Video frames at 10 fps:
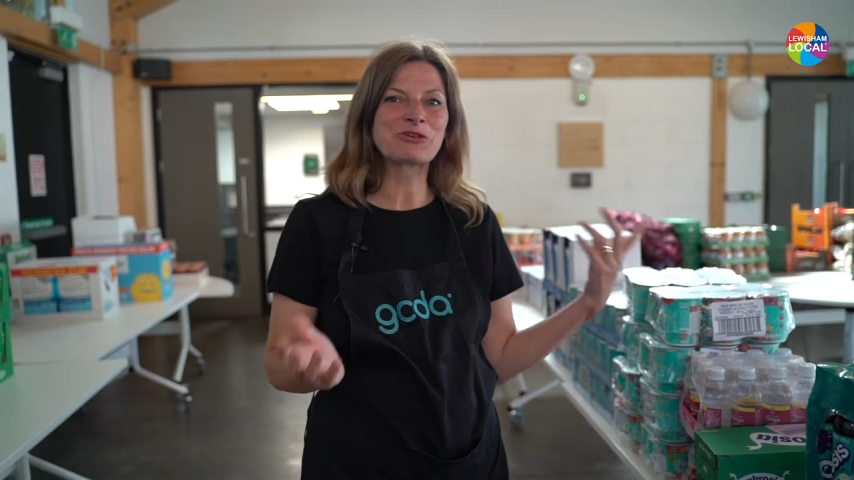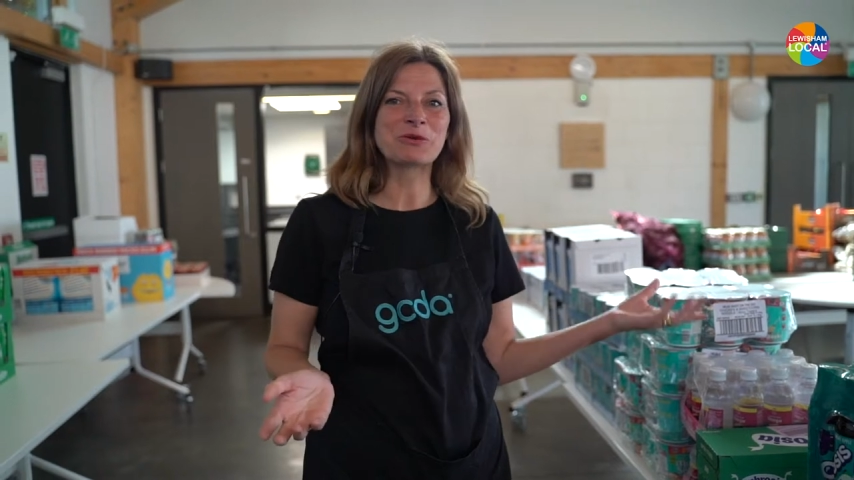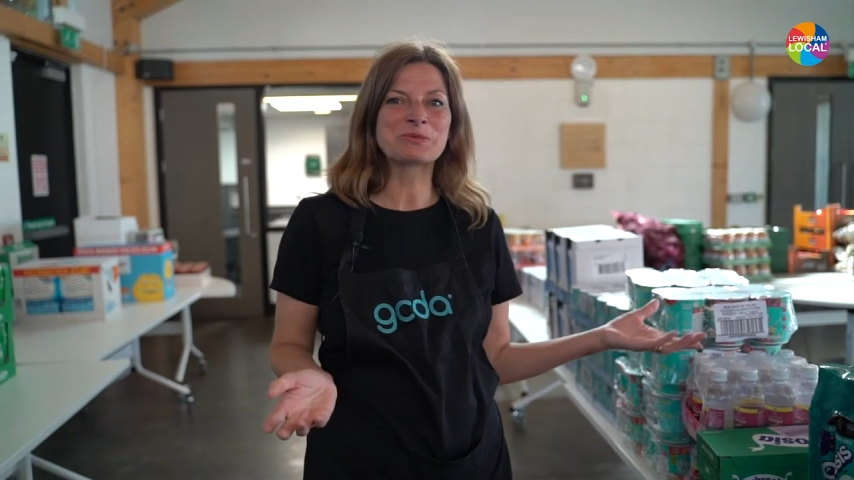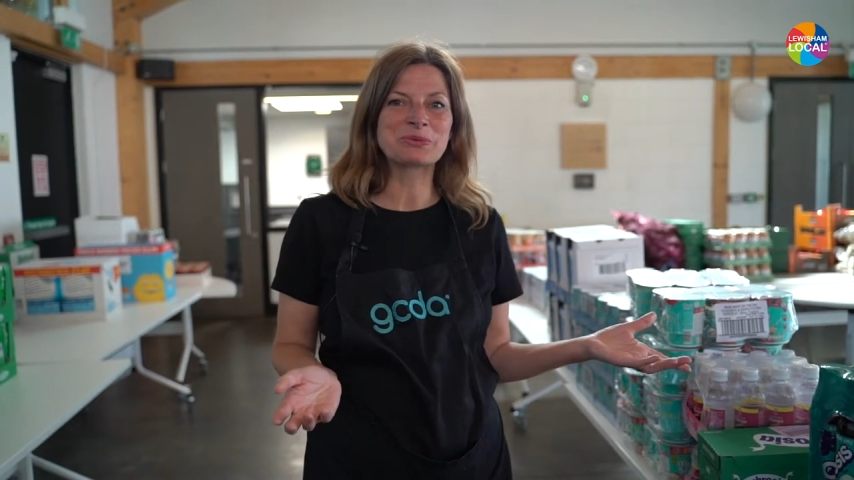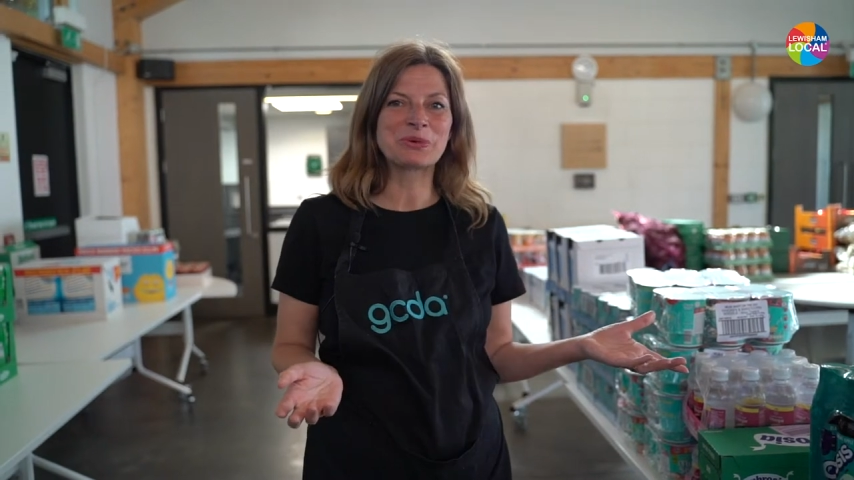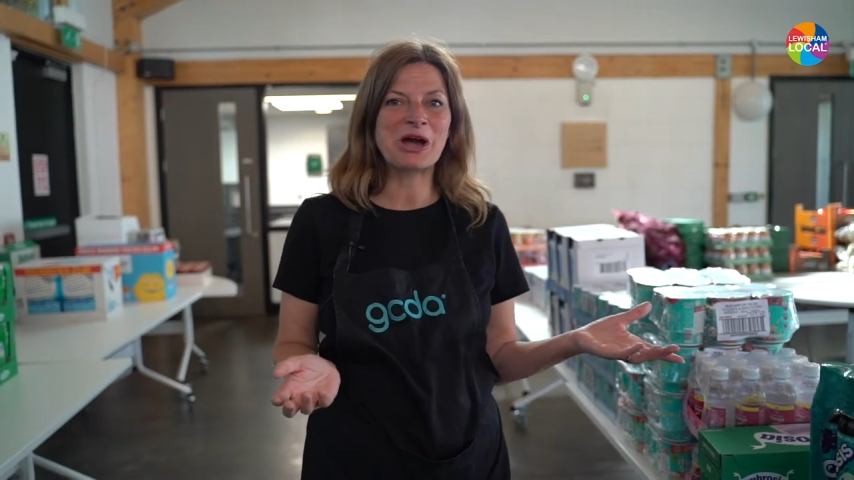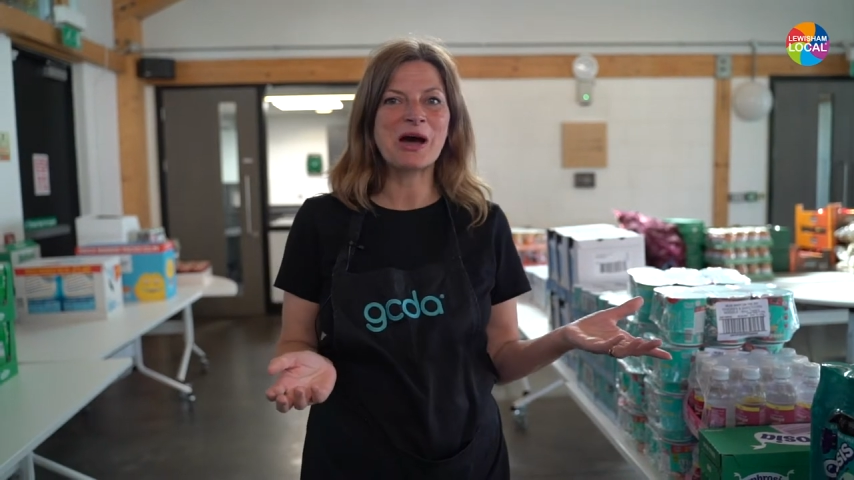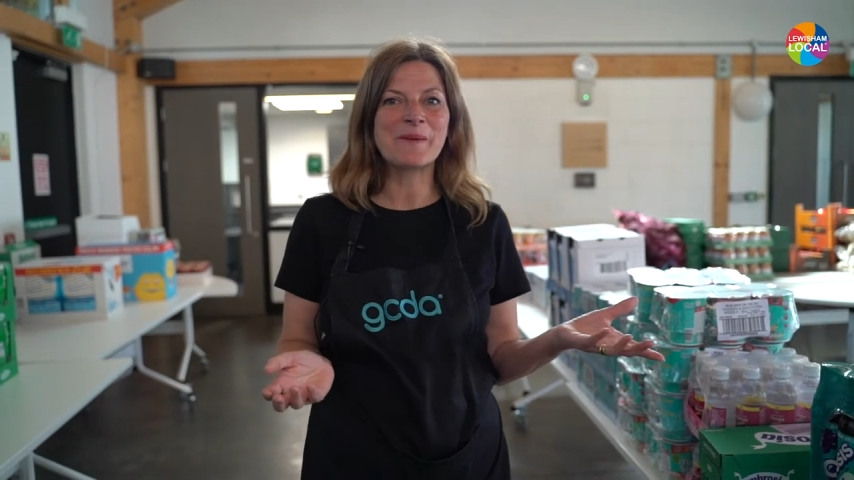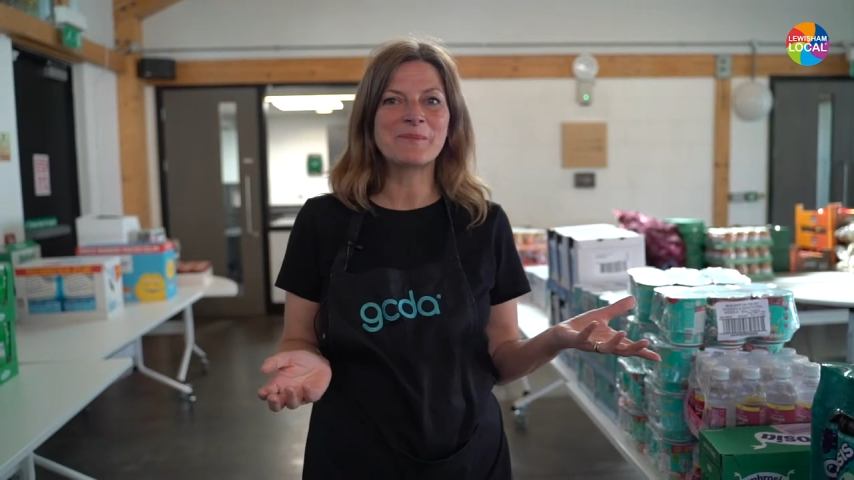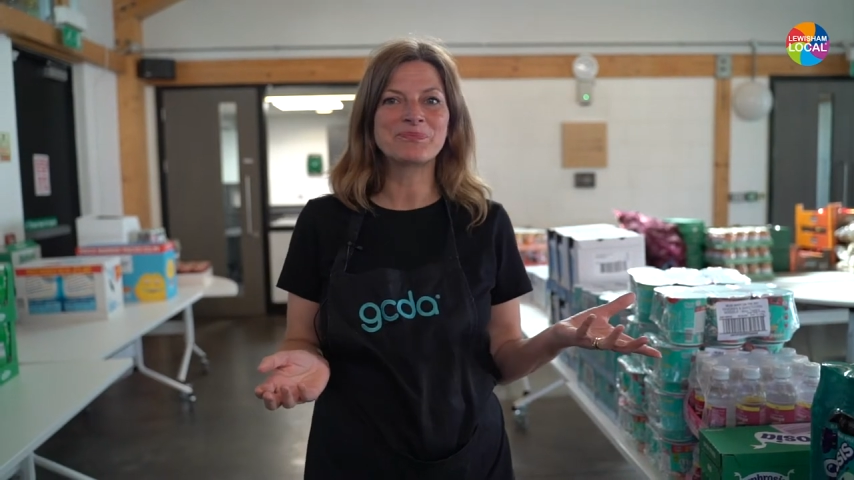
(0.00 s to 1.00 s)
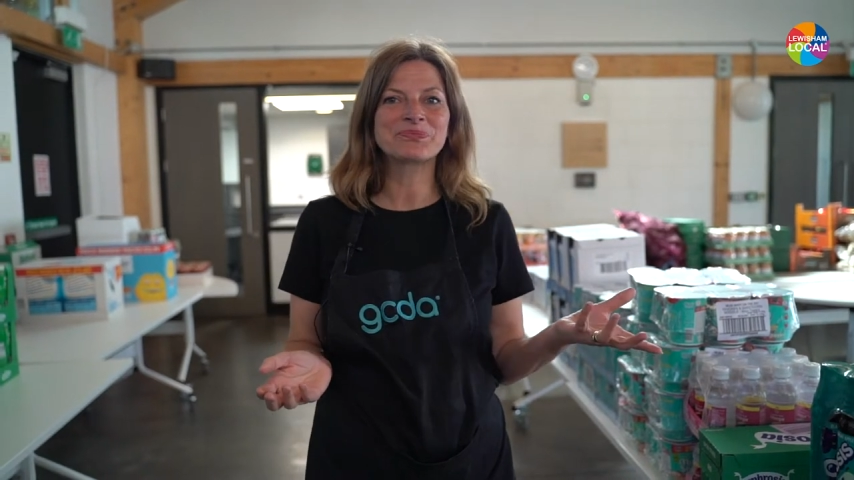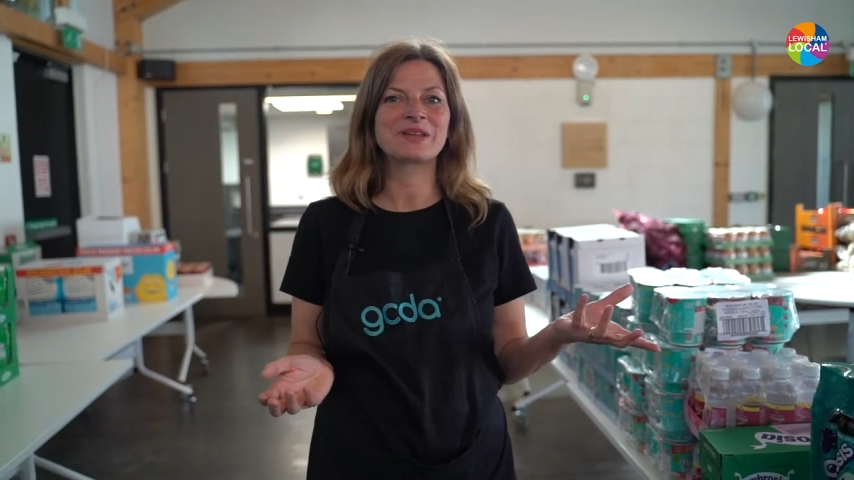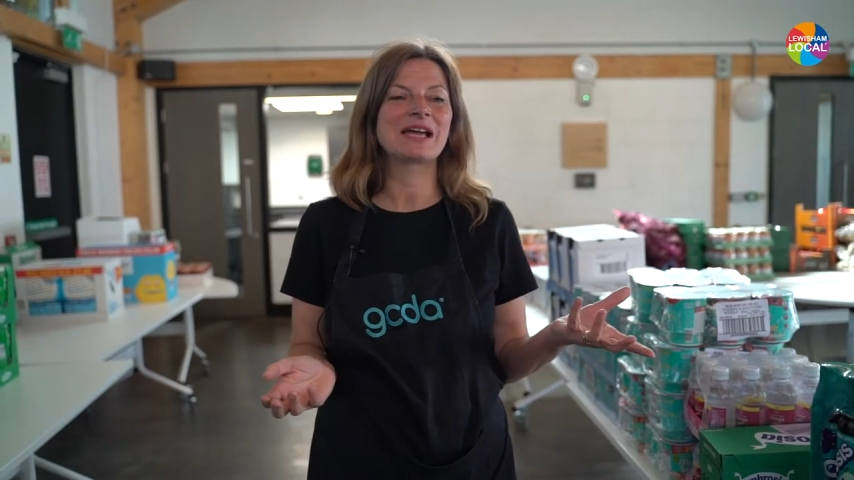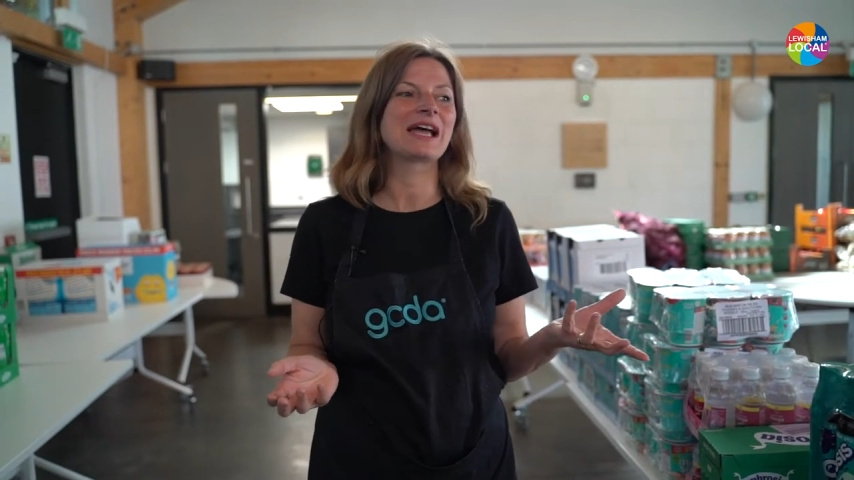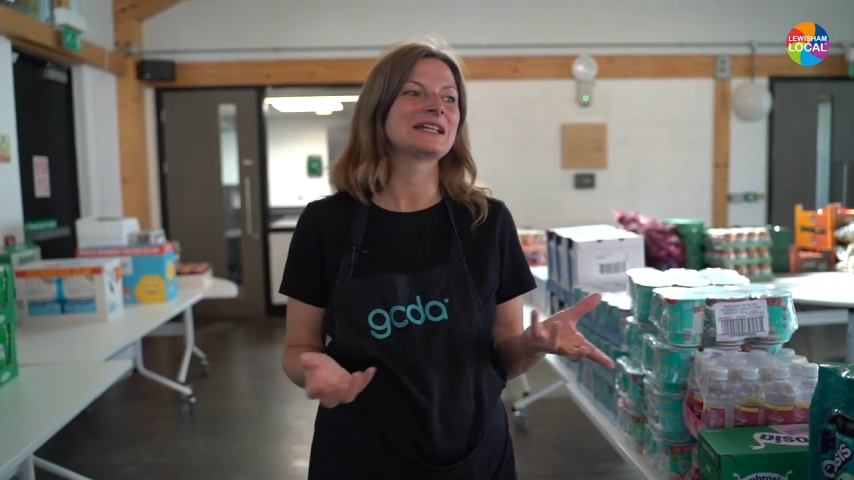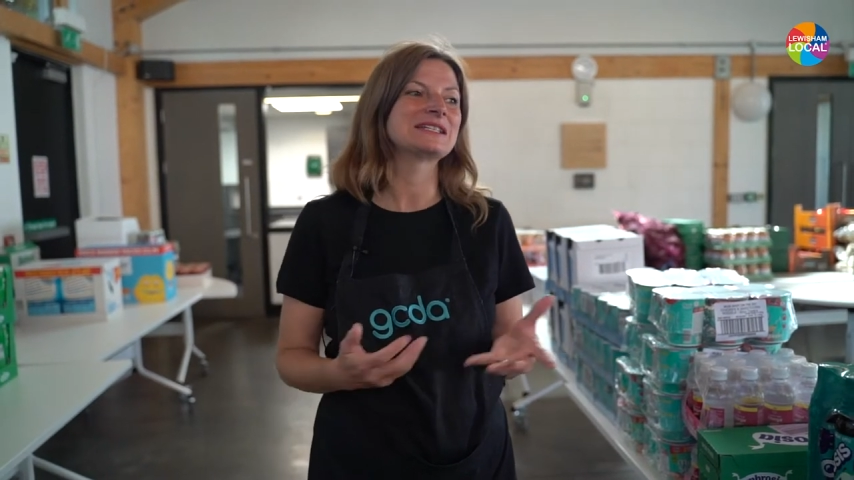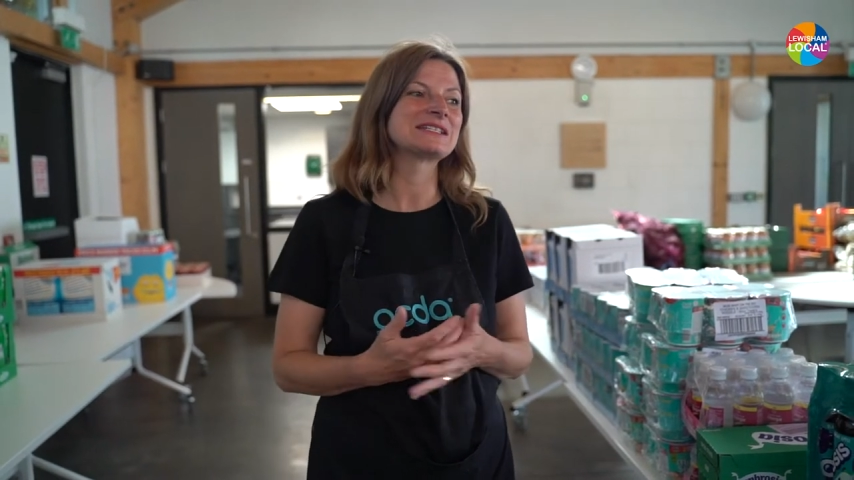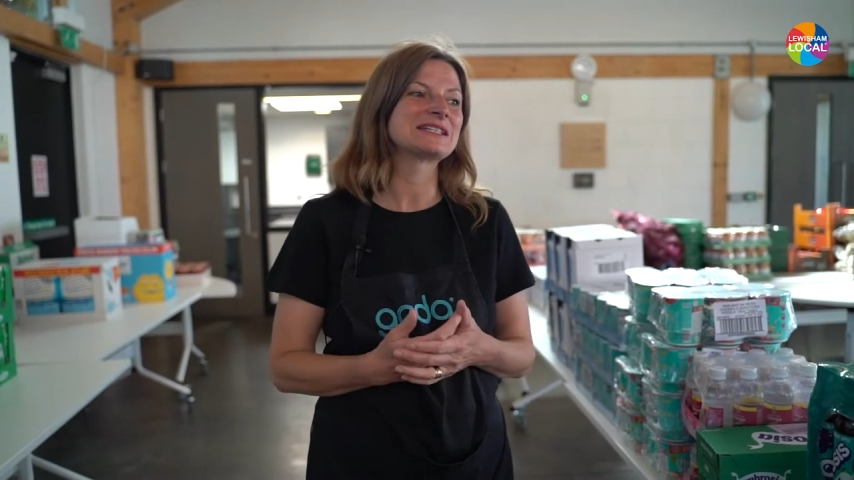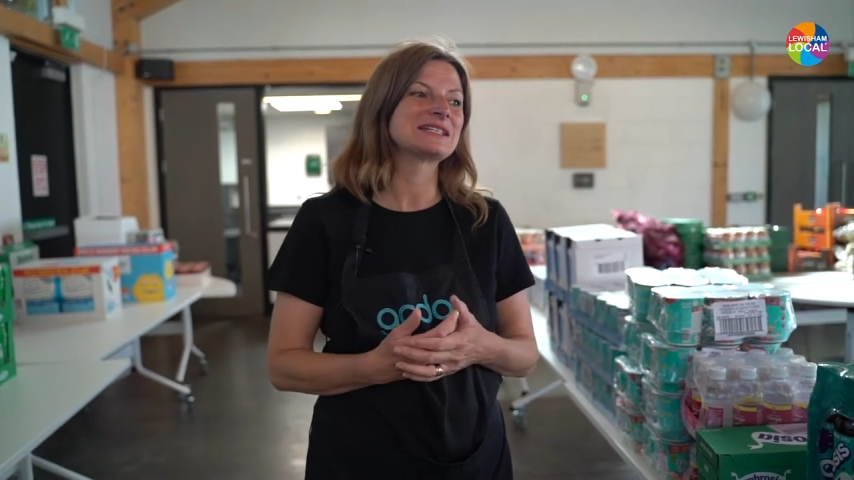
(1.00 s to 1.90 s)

groups will come and